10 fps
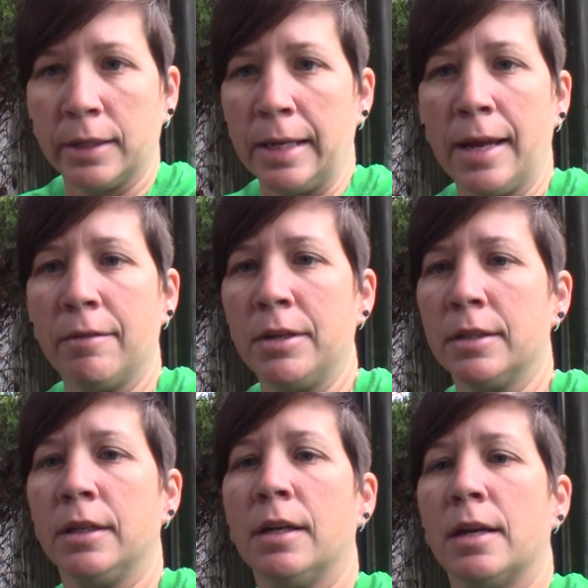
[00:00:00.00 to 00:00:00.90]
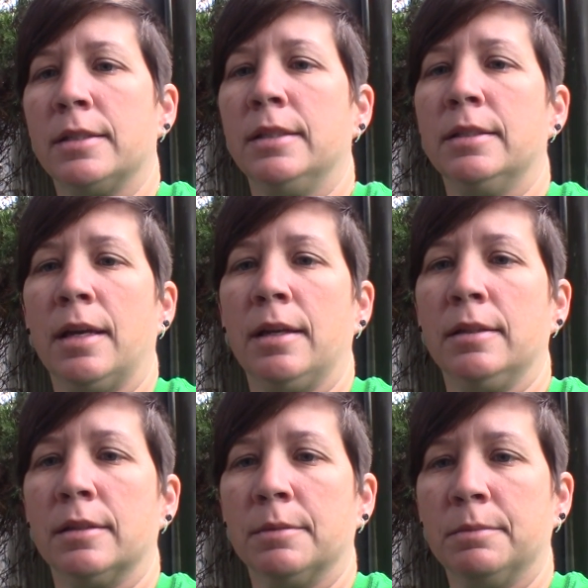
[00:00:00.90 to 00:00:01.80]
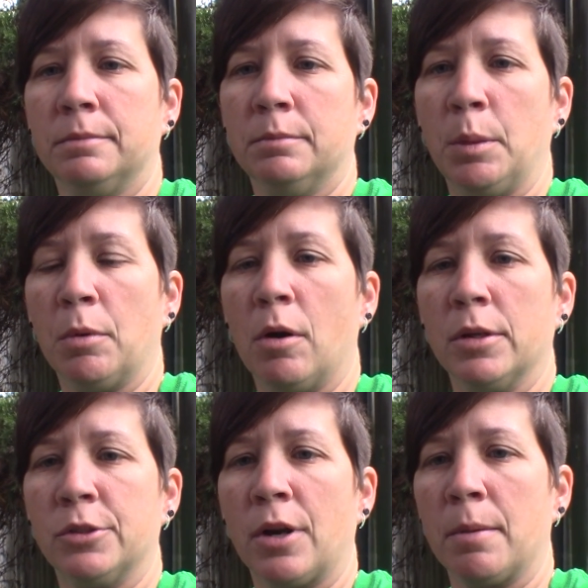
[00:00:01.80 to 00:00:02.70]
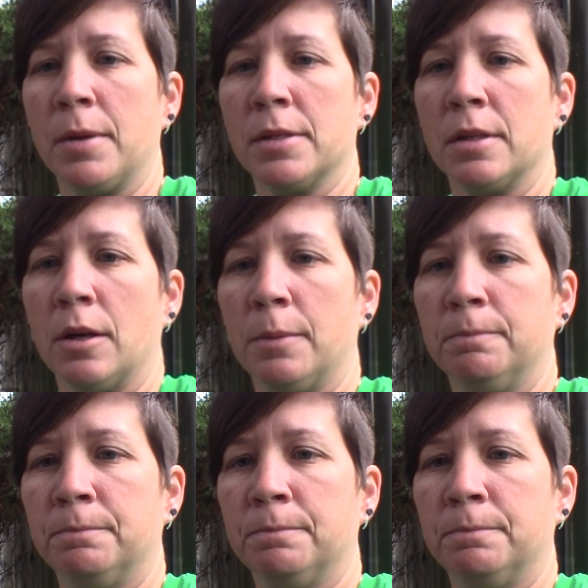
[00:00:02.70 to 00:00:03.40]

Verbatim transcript: Can't have anything nice these days. People always try to mess it up.